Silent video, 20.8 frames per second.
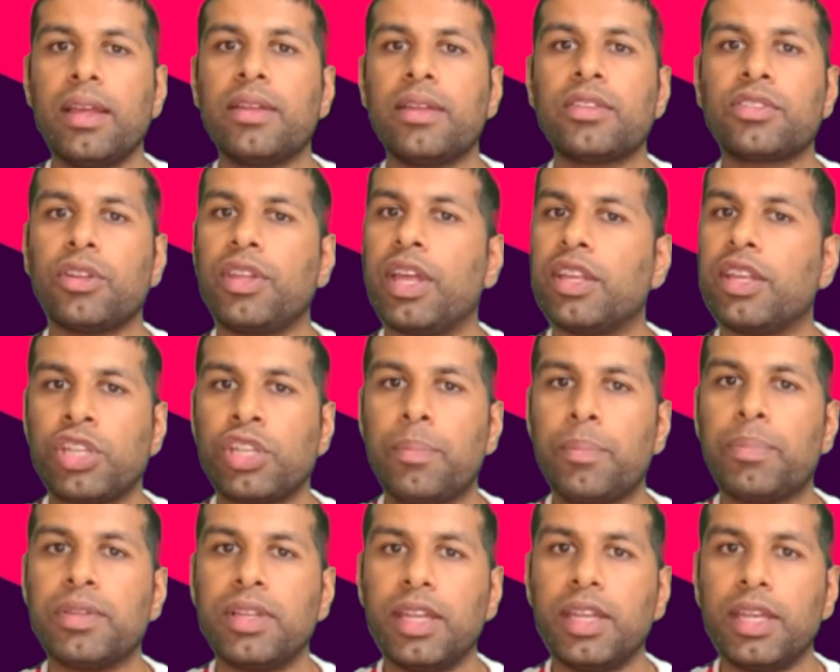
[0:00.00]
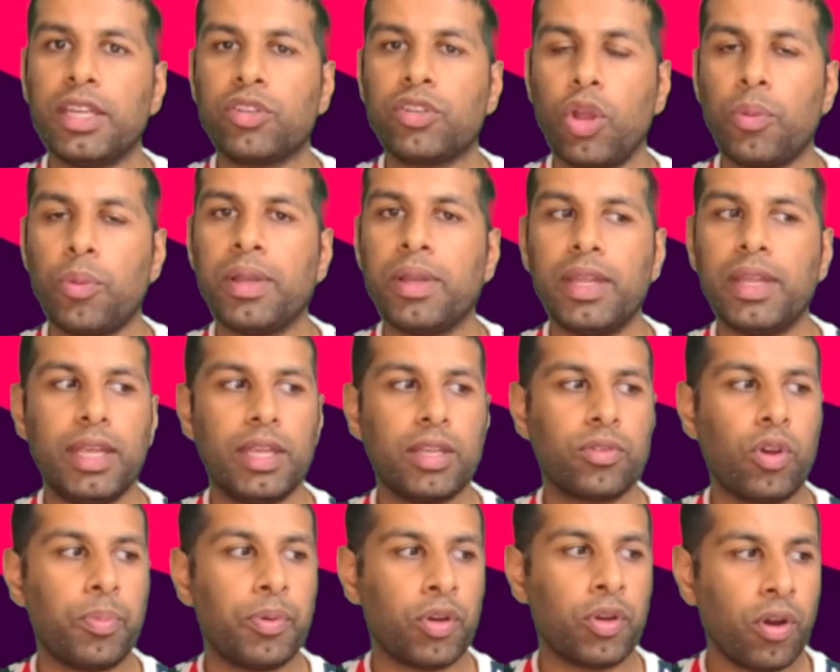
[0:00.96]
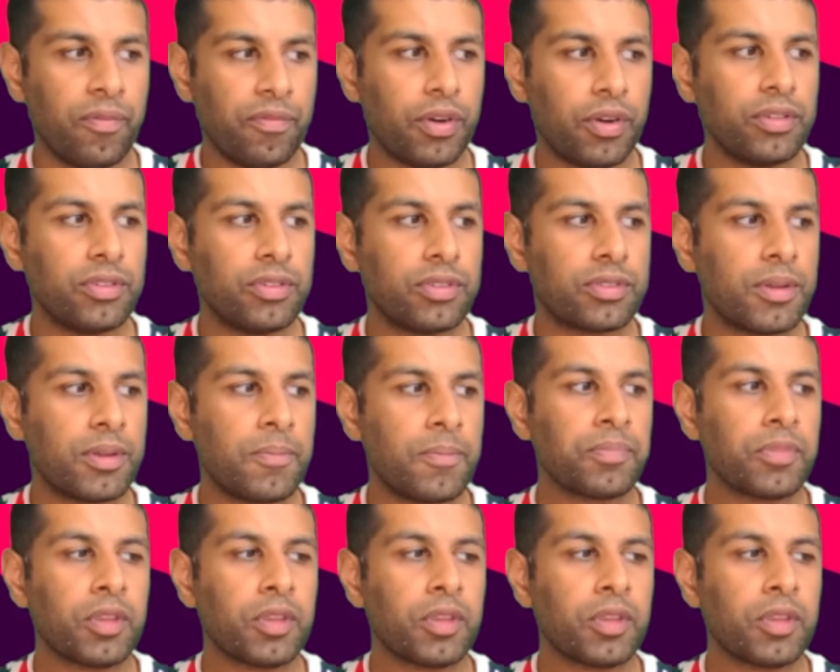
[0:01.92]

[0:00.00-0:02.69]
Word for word: So that's Champions League, Europa League, Europa Conference.